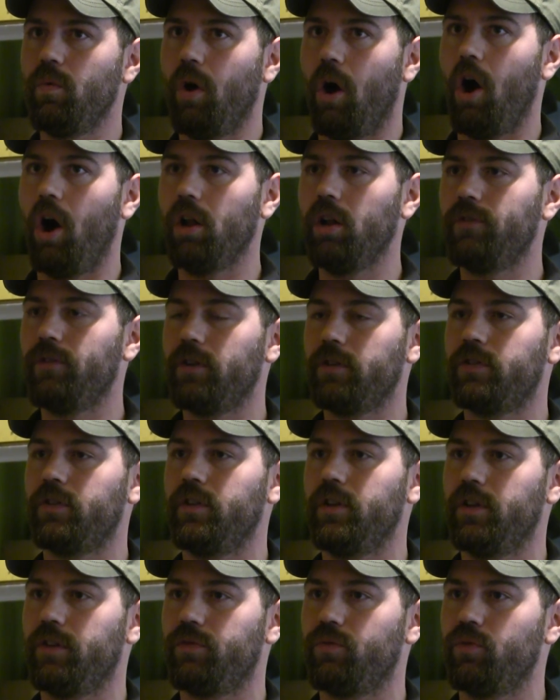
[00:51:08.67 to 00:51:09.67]
all of us
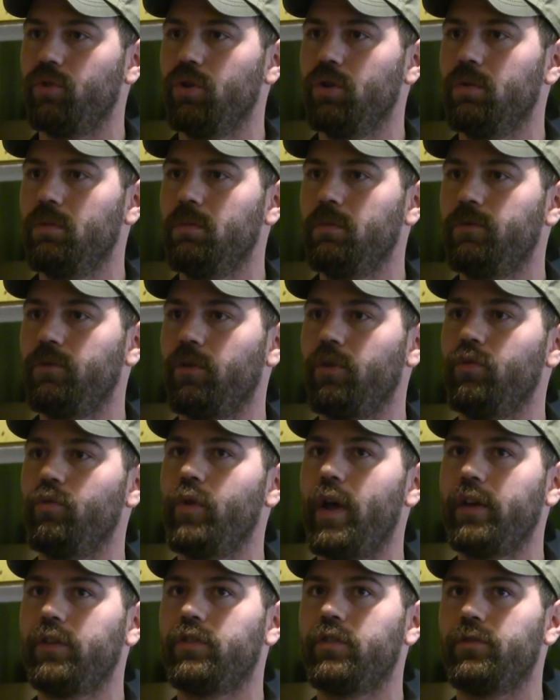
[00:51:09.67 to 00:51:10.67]
in this room for the
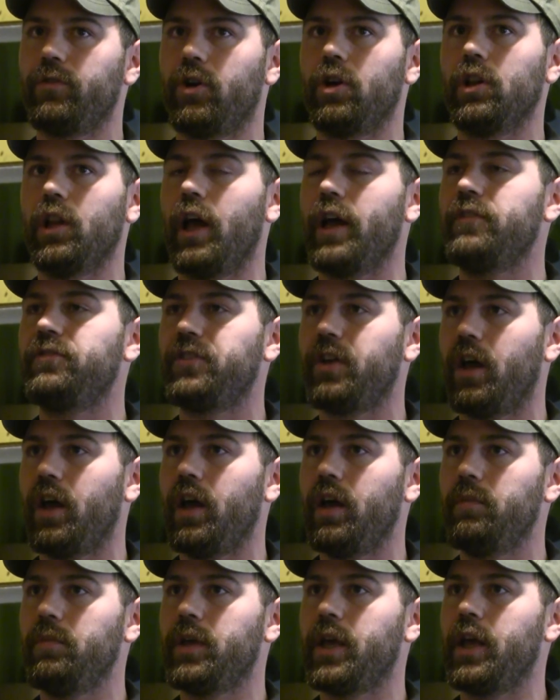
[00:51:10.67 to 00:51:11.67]
rest of our
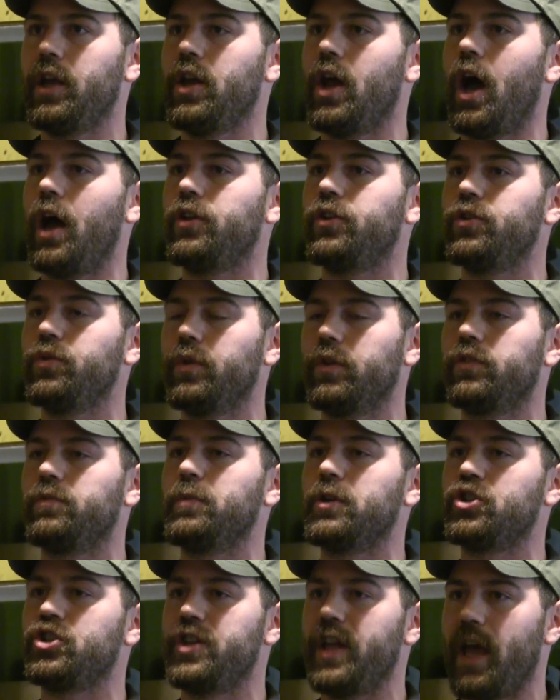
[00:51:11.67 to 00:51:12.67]
lifetime cannot do as
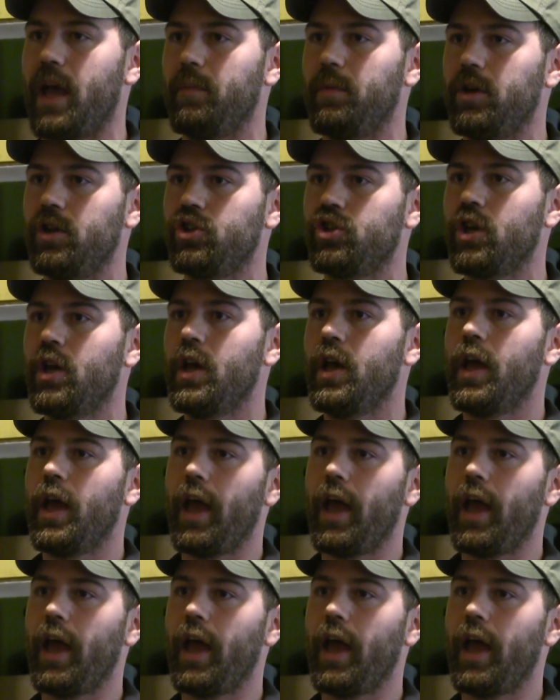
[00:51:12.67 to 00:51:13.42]
much damage